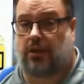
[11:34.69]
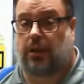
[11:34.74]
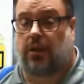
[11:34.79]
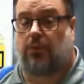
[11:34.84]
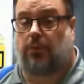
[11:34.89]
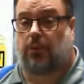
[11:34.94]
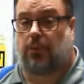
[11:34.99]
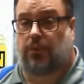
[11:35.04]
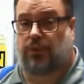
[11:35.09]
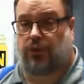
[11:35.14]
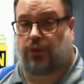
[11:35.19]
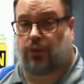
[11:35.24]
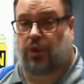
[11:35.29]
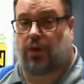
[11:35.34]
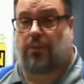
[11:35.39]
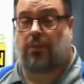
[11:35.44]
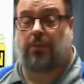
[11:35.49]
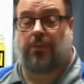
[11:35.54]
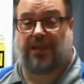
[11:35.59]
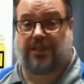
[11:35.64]
But when the
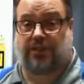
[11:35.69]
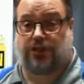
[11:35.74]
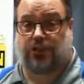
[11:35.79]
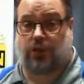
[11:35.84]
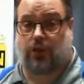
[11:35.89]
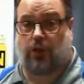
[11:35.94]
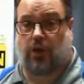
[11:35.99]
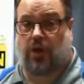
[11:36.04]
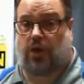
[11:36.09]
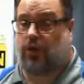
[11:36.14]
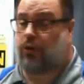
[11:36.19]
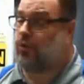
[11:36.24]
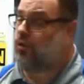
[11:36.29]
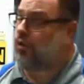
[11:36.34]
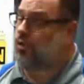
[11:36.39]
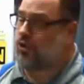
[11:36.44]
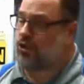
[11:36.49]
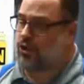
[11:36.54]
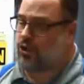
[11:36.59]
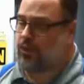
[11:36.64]
rubber meets the road,
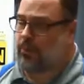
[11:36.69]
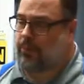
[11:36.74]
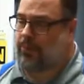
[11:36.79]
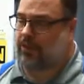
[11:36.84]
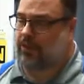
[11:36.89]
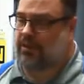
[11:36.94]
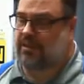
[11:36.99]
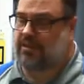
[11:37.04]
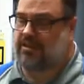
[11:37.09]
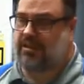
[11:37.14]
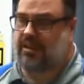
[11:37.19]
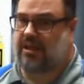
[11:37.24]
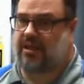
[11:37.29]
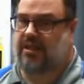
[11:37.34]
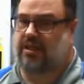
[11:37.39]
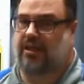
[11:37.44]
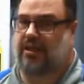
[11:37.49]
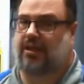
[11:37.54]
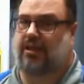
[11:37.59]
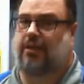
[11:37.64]
no pun
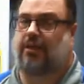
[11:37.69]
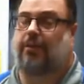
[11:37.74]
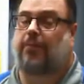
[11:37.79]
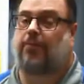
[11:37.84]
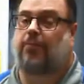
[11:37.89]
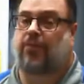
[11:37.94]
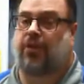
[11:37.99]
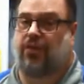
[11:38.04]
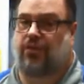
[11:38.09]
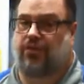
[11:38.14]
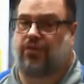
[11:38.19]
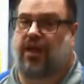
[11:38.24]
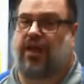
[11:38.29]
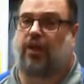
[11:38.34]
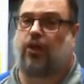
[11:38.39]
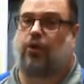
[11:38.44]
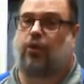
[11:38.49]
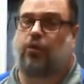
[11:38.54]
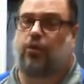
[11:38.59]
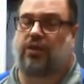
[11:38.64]
intended, they
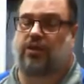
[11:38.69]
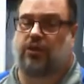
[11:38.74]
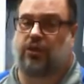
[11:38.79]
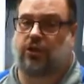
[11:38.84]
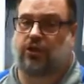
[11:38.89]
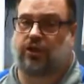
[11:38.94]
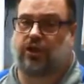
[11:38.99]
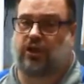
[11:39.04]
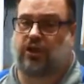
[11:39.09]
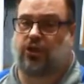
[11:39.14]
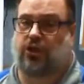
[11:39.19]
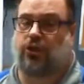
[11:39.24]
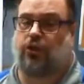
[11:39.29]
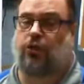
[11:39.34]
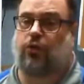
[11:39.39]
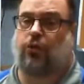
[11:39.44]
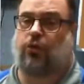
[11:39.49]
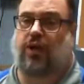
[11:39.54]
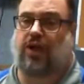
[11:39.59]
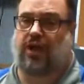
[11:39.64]
are going to look at
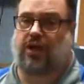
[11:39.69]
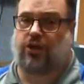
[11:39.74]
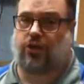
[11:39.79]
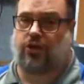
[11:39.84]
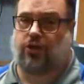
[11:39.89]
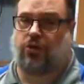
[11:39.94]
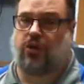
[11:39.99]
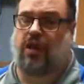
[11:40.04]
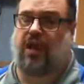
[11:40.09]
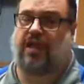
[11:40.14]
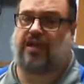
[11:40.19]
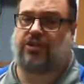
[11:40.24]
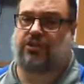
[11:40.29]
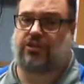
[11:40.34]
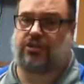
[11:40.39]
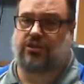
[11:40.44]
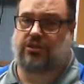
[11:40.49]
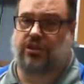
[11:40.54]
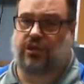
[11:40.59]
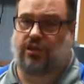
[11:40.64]
you and your
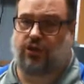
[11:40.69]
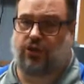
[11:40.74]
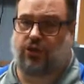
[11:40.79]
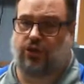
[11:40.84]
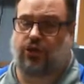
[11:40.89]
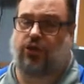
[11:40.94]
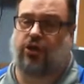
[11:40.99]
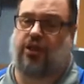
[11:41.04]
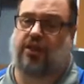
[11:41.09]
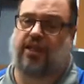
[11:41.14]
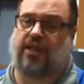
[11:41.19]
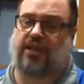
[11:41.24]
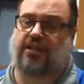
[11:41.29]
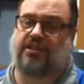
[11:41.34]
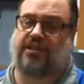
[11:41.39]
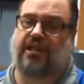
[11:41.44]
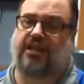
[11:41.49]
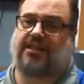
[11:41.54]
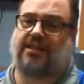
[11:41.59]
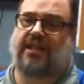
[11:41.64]
license, and you're going to get a
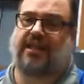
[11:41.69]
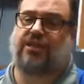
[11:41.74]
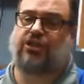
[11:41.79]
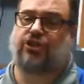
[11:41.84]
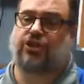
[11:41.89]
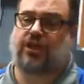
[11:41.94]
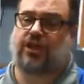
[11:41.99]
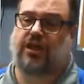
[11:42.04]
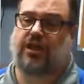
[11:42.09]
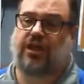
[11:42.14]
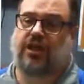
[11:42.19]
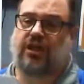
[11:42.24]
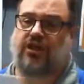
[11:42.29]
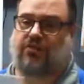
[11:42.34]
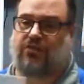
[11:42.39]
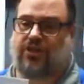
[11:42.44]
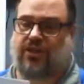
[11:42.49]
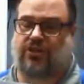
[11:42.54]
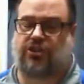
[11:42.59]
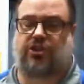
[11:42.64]
citation
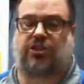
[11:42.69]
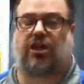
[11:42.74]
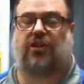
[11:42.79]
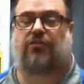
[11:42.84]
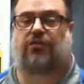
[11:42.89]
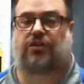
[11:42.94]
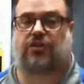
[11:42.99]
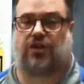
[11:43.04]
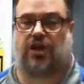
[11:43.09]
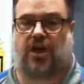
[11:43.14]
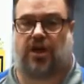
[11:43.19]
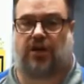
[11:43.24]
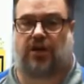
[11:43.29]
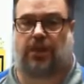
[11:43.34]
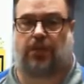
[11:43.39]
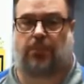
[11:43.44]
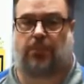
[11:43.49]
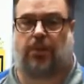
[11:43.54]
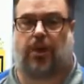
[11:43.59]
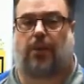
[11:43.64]
if this stuff is not
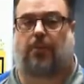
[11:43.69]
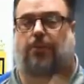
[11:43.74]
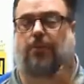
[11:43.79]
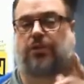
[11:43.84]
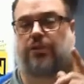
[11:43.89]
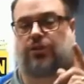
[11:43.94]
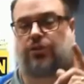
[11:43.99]
done properly.